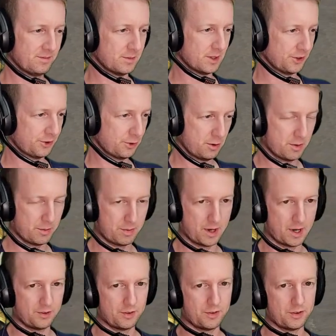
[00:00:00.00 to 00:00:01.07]
But tournament
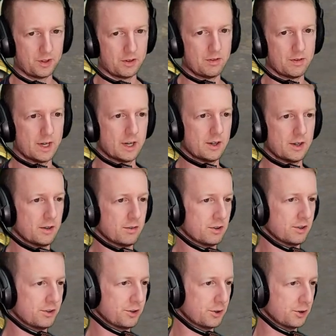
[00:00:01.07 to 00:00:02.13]
play is obviously very
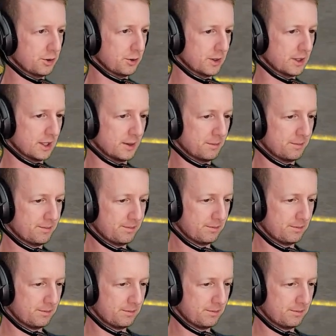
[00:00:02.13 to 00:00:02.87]
different to